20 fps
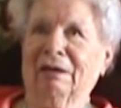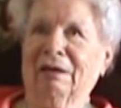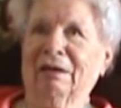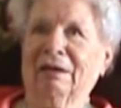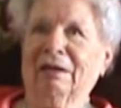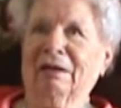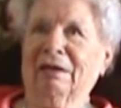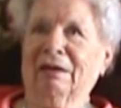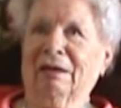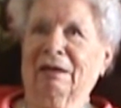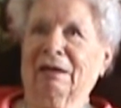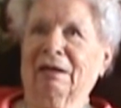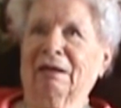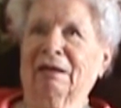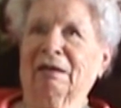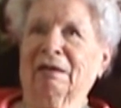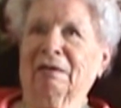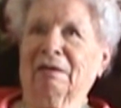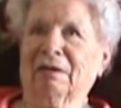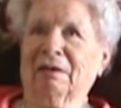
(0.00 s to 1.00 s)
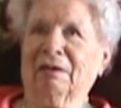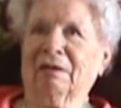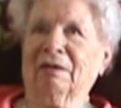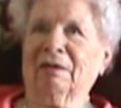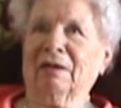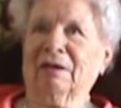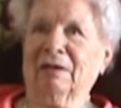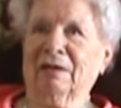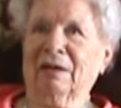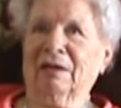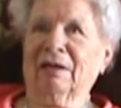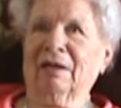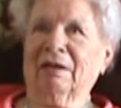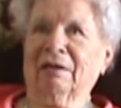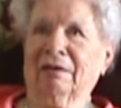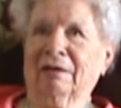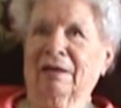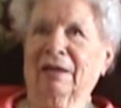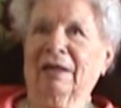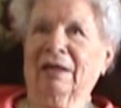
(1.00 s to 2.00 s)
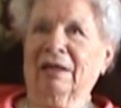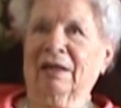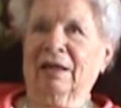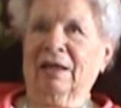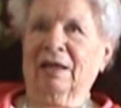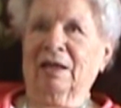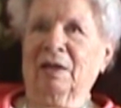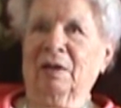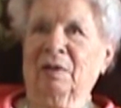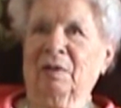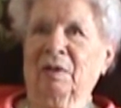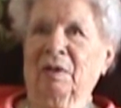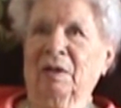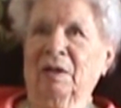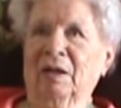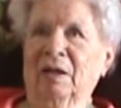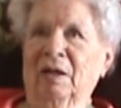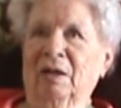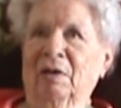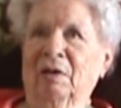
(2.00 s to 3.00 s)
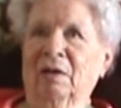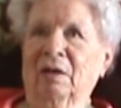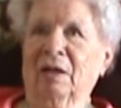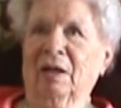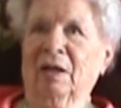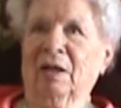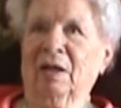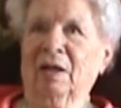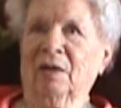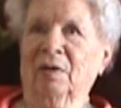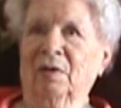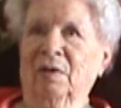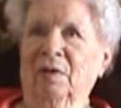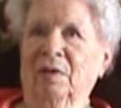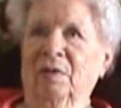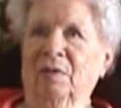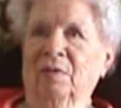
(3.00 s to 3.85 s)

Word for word: That's nice. How'd you do? How were your grades?